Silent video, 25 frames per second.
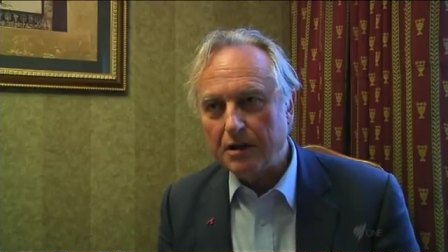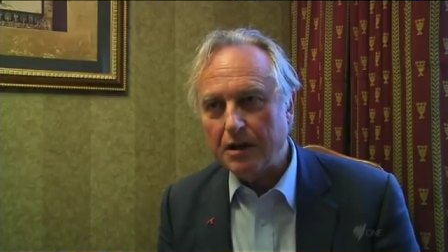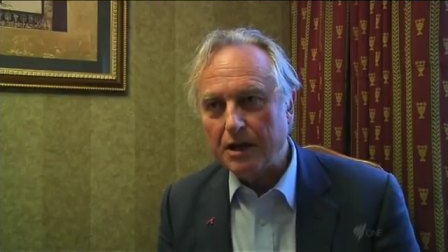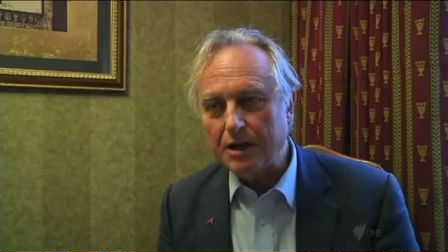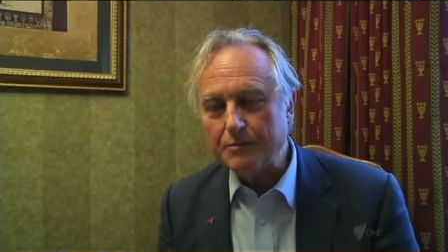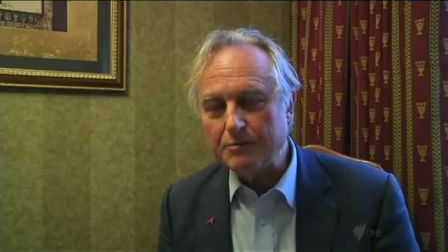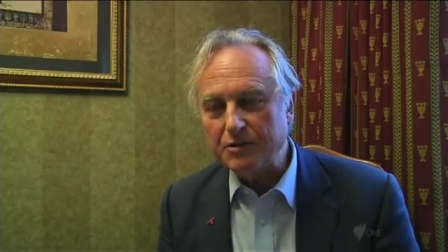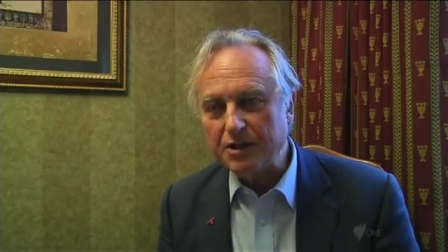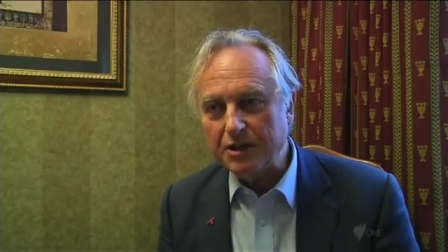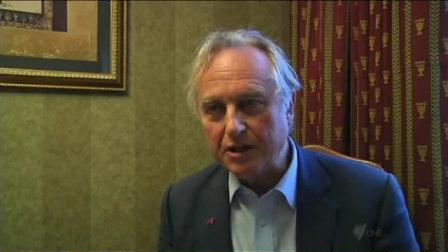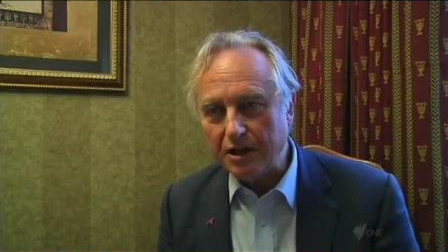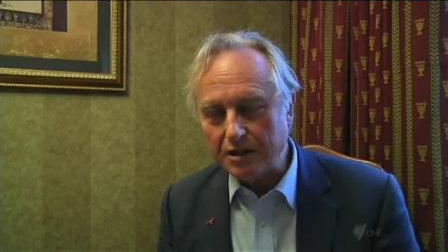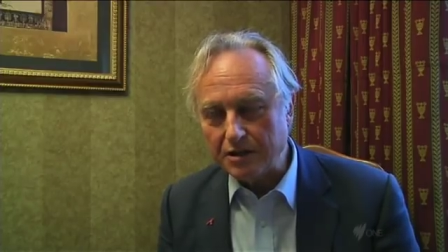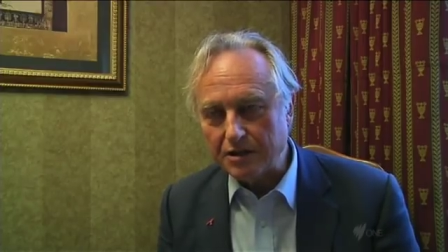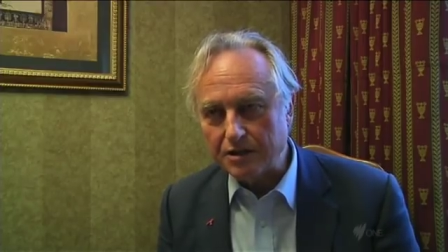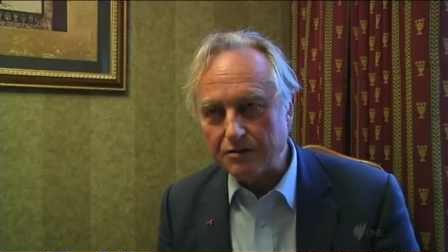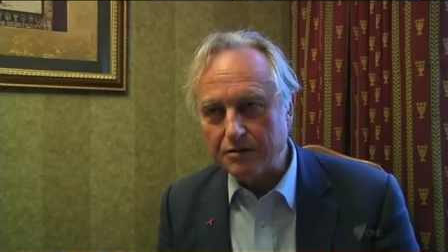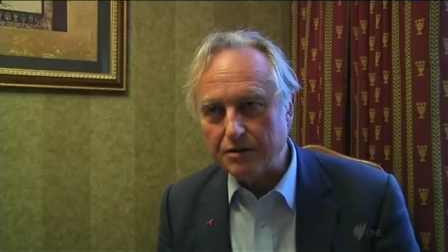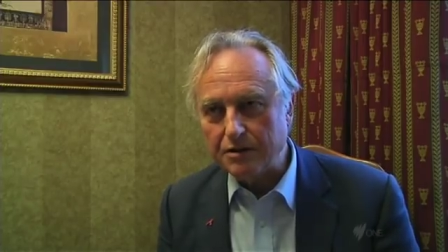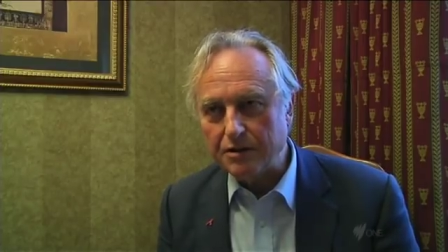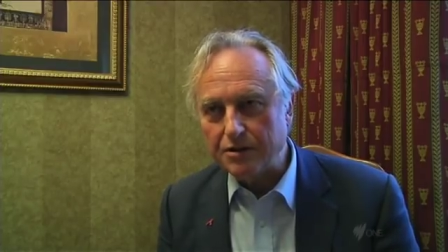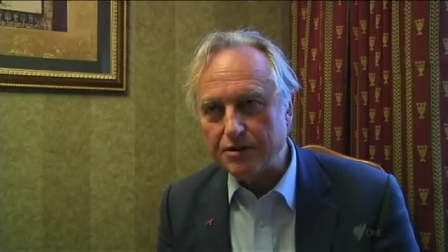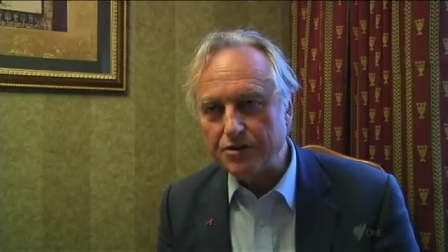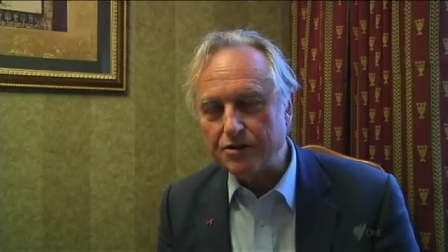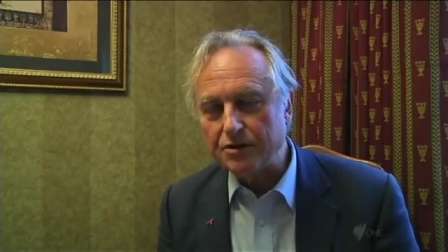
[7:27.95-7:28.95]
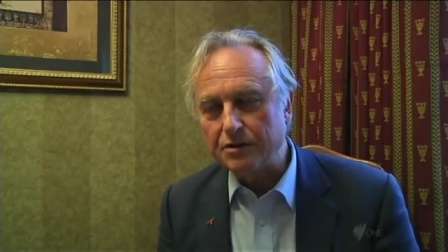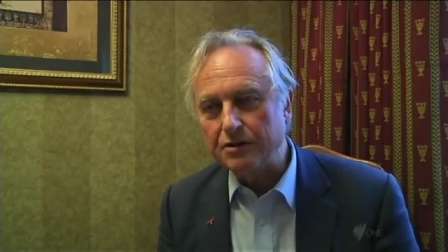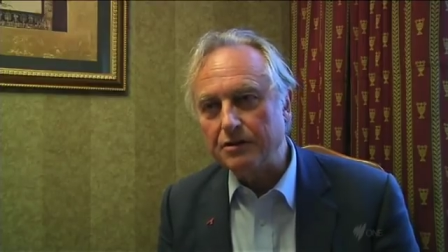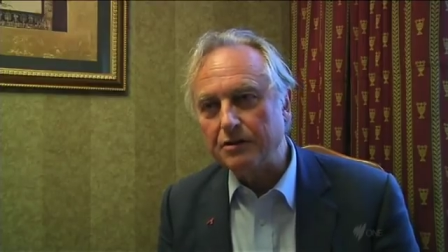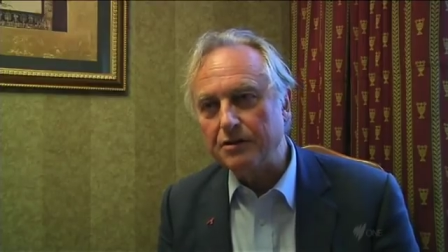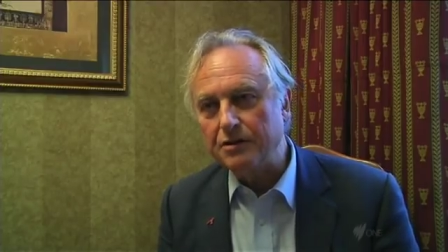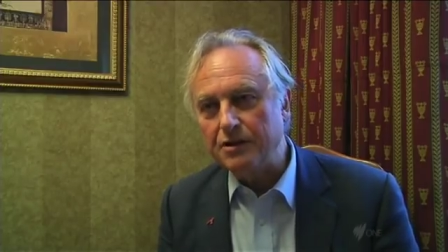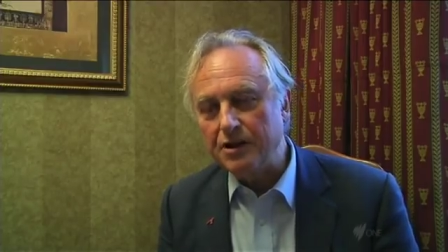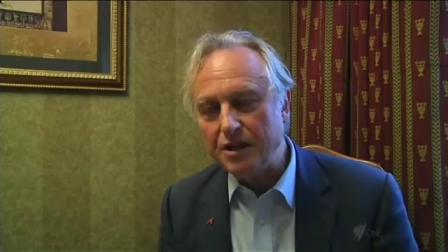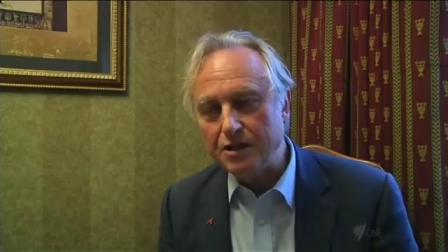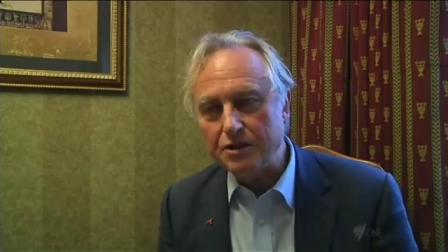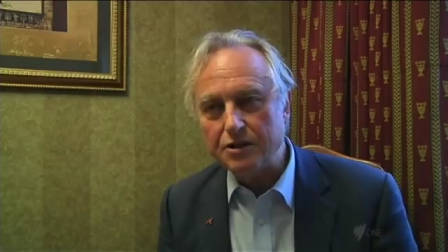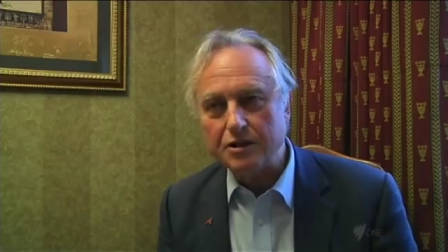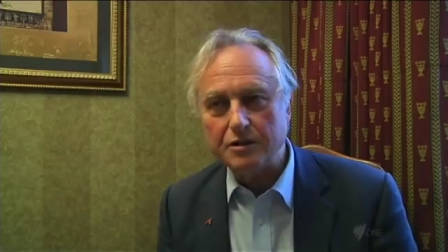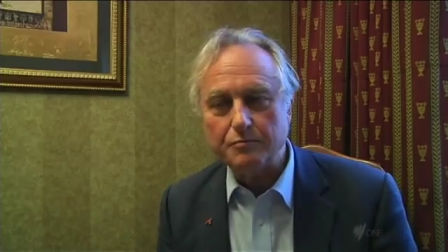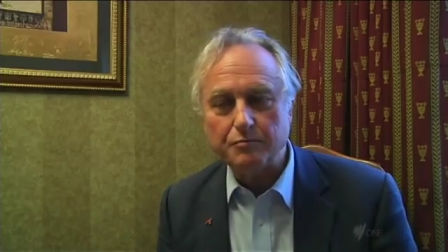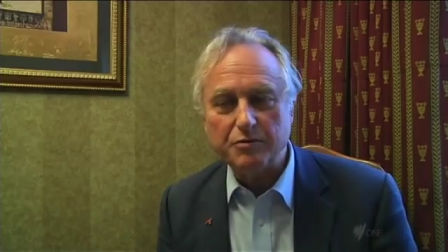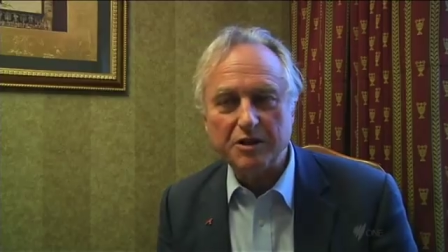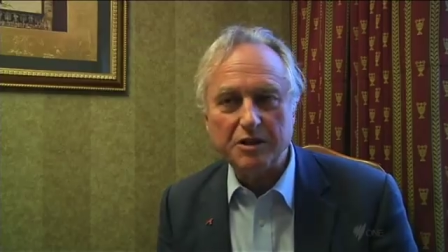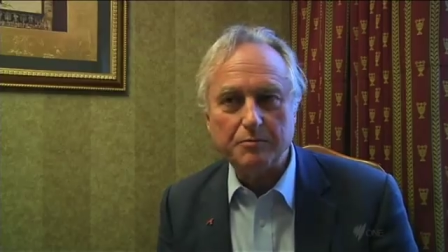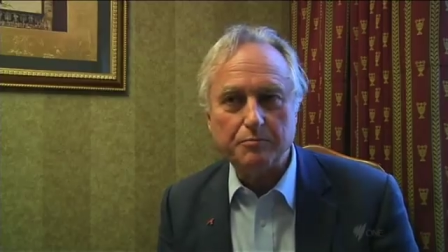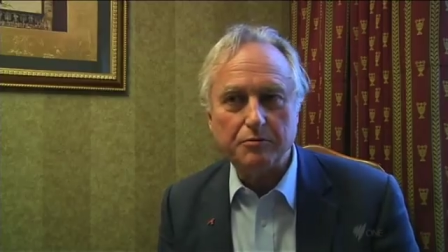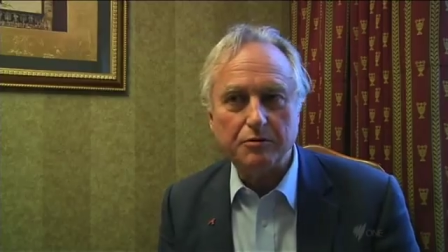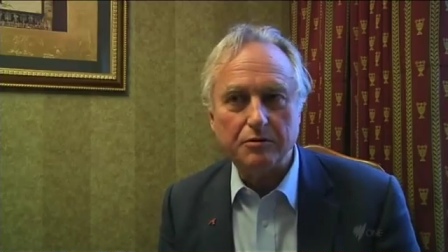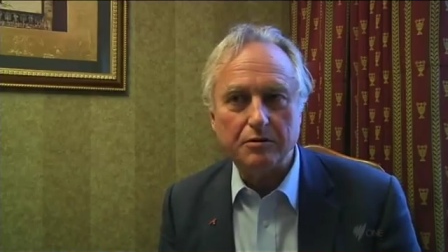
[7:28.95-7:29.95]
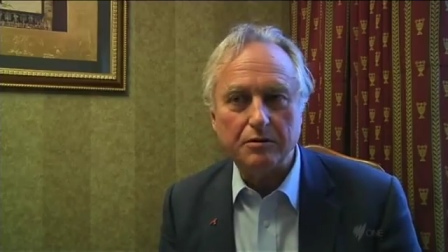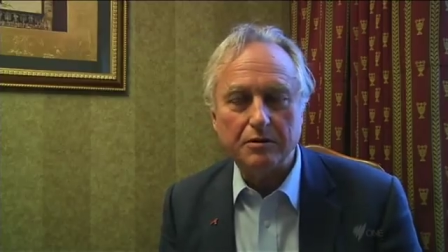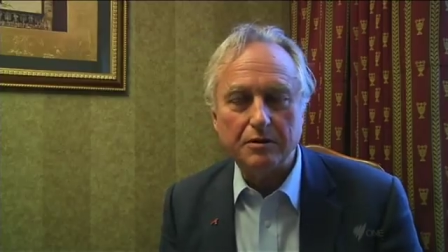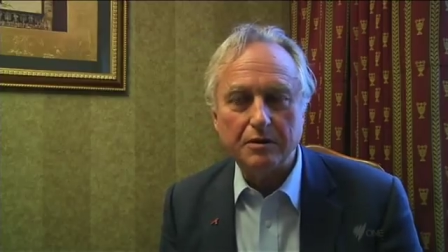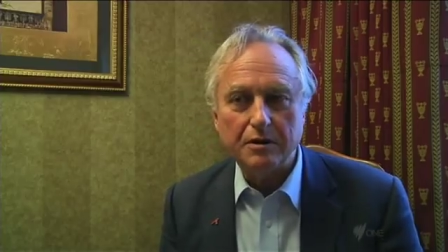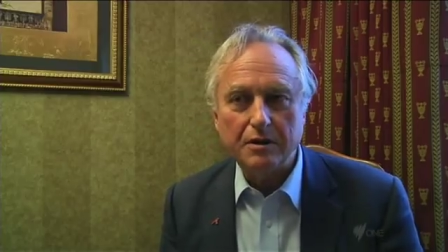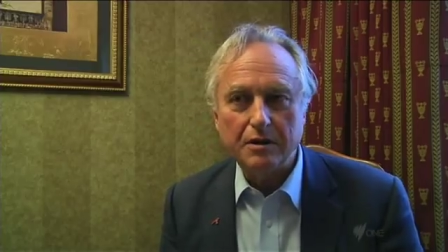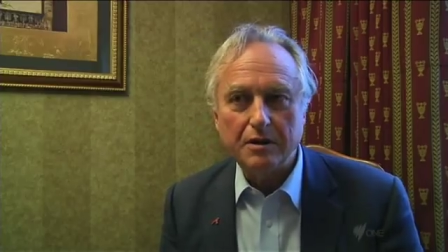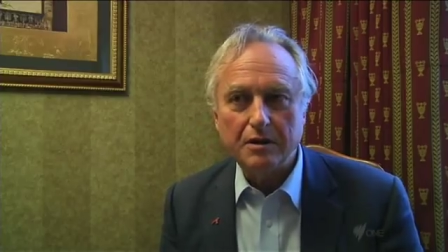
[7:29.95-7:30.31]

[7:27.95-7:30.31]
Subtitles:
I'm against religion that teaches people